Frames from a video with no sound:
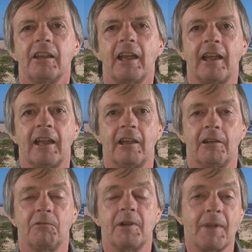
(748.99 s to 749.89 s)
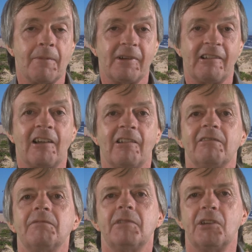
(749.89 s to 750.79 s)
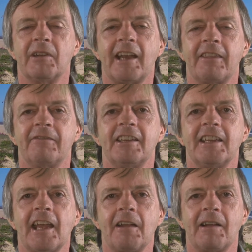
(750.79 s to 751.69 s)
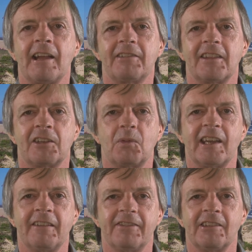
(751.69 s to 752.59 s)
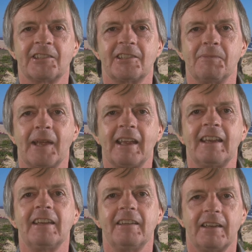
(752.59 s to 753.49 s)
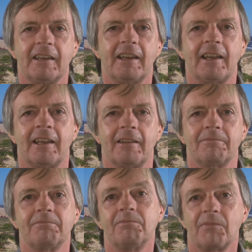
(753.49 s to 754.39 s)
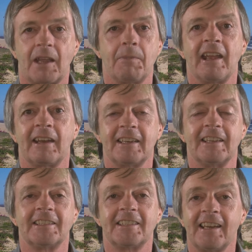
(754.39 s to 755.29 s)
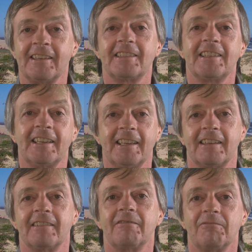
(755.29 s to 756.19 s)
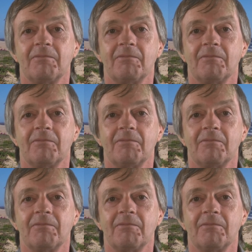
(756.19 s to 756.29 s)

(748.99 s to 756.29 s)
remember I'll do another video after the 21st of May about his sentencing and